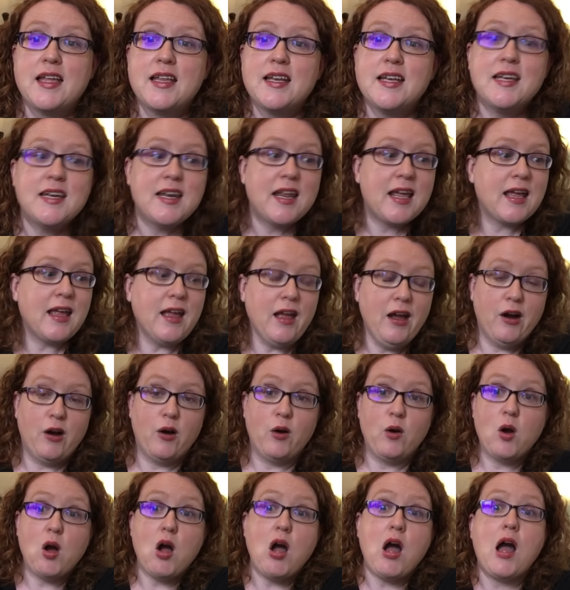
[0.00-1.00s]

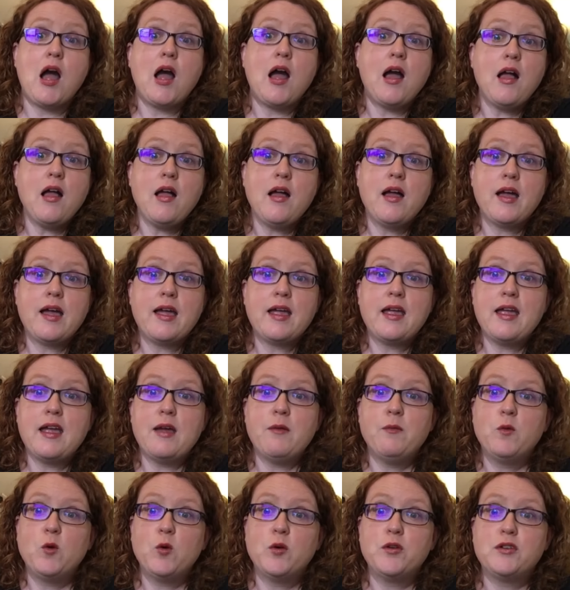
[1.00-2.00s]
Now, I
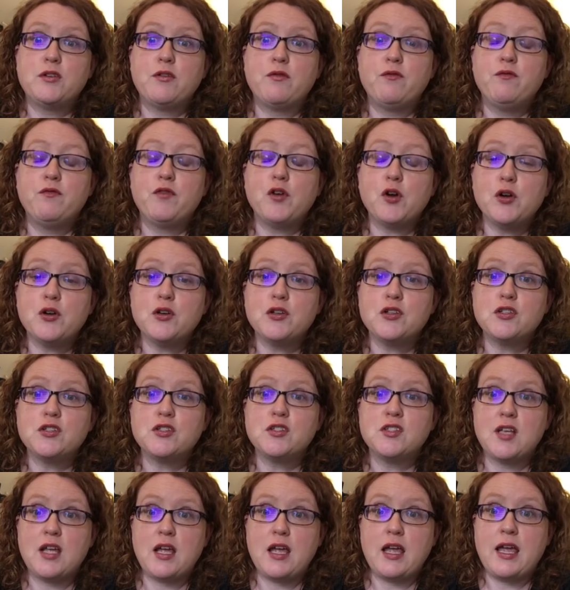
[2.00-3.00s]
am going to first
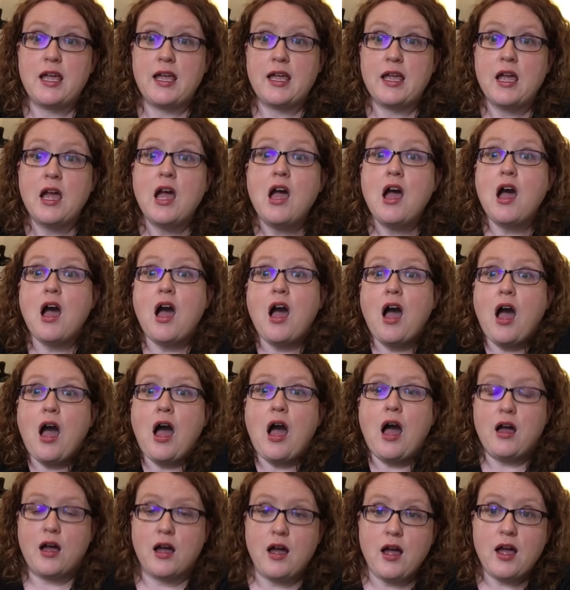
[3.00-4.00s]
say
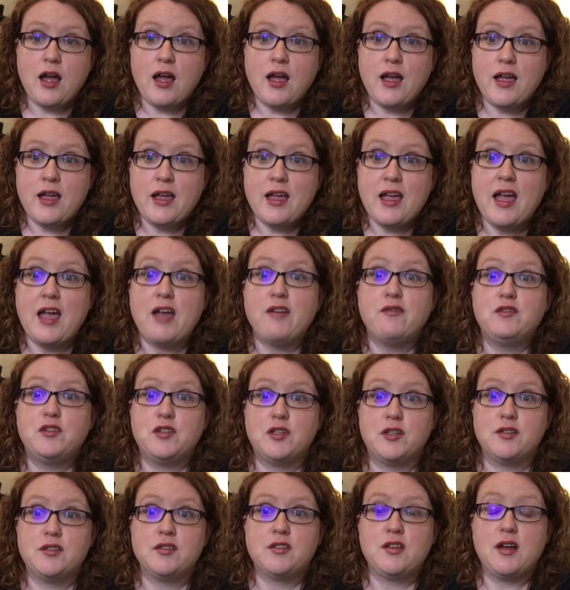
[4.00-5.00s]
I have
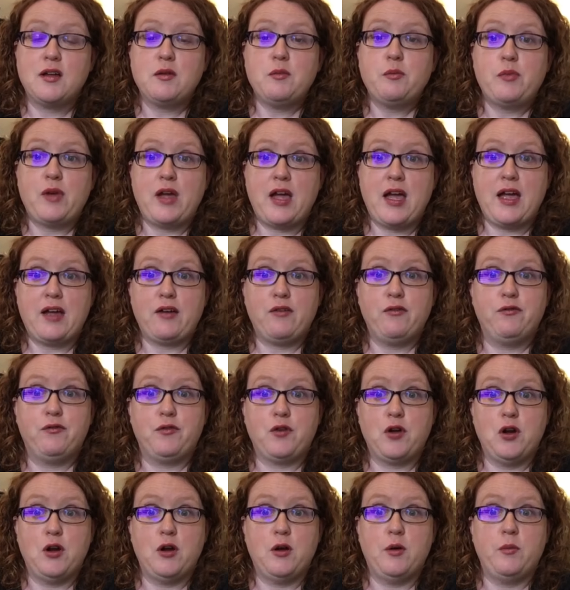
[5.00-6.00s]
just got back
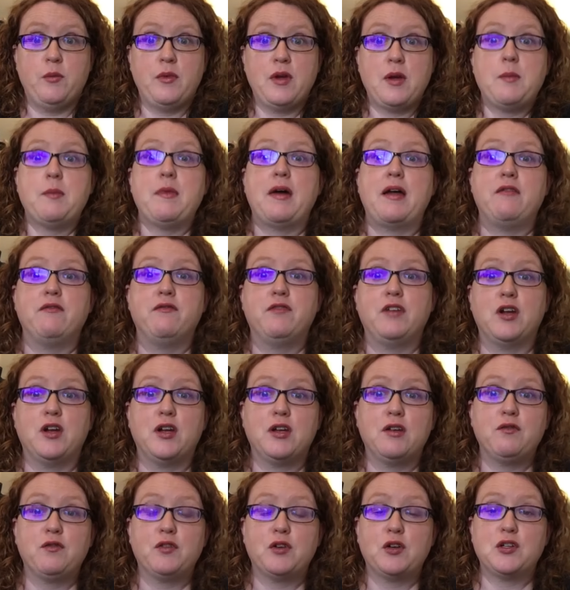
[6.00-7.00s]
from my
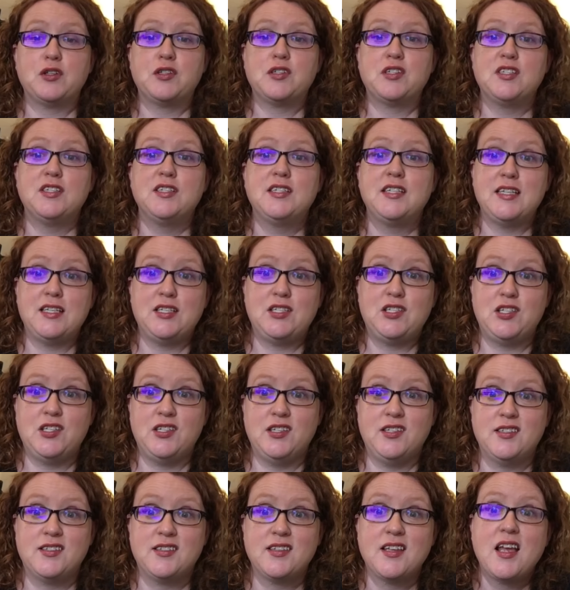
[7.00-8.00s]
very first
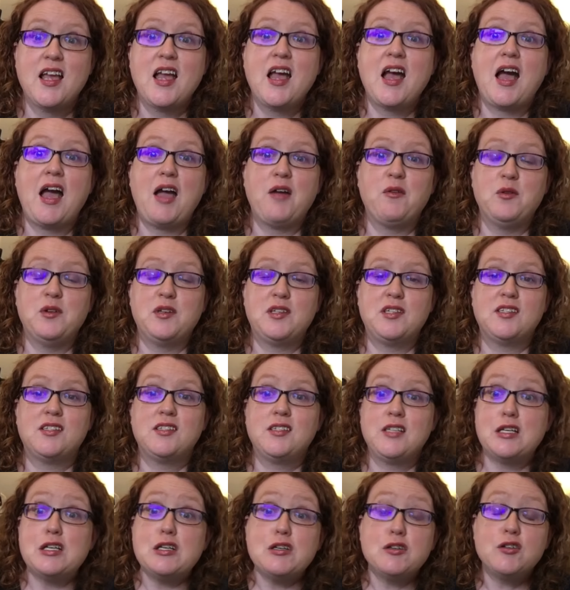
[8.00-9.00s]
Stitches. I went to
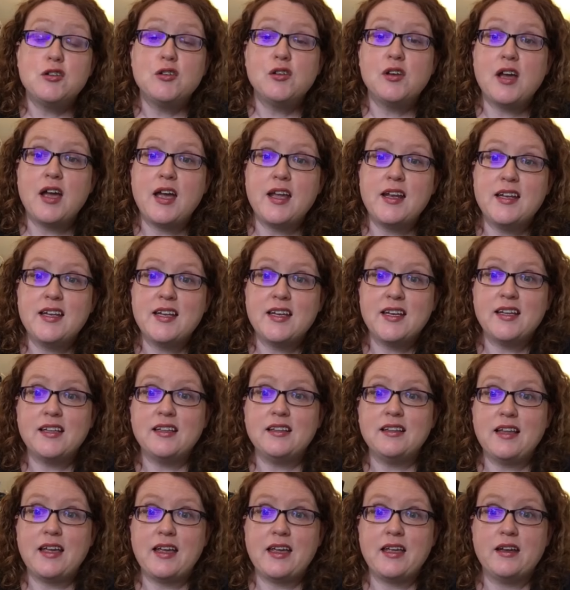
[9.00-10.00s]
Stitches United in
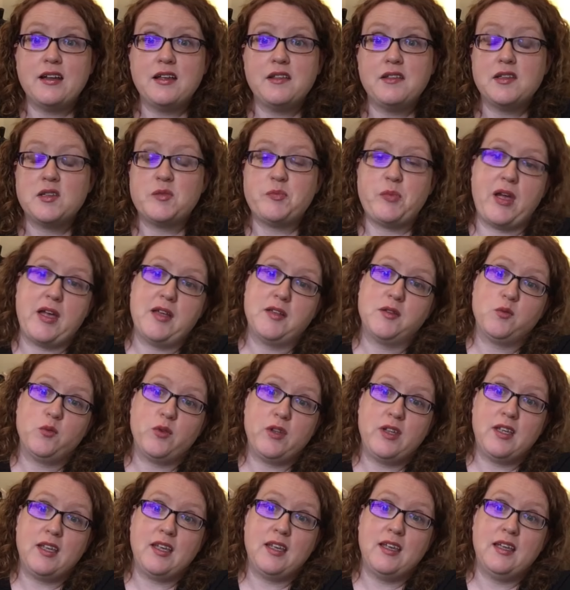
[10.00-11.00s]
Atlanta this past
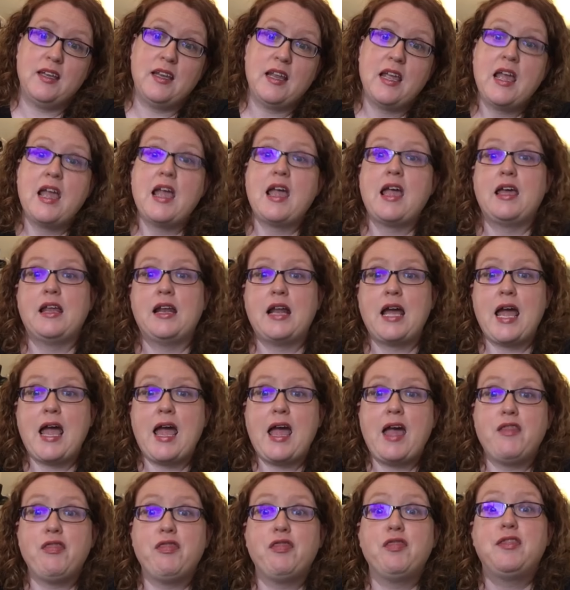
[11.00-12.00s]
weekend, and I
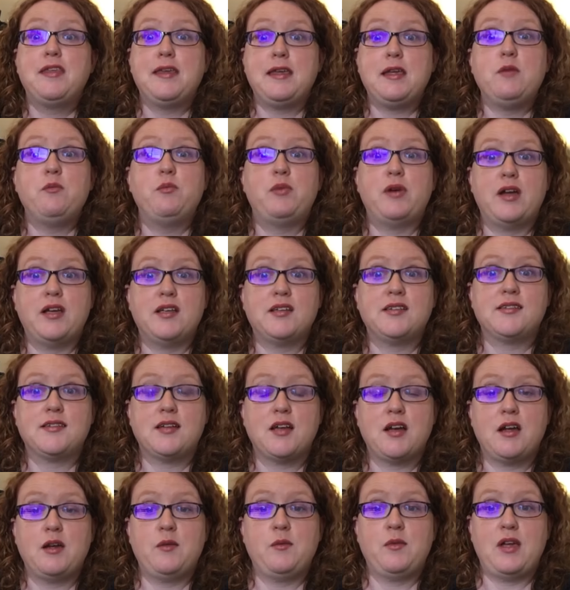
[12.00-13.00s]
had the best
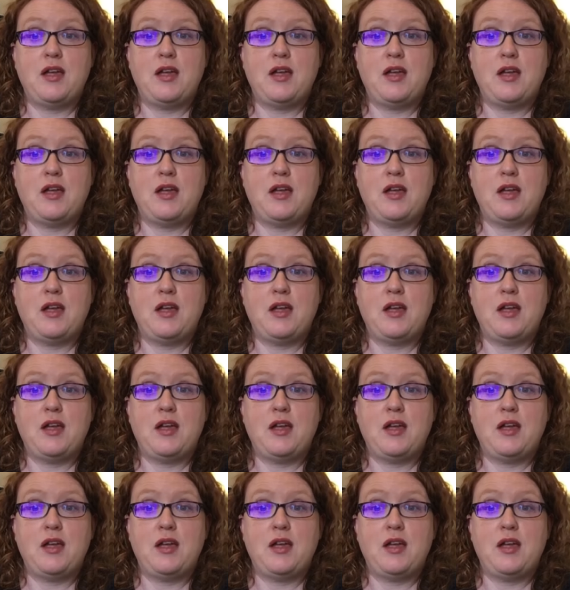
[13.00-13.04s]
time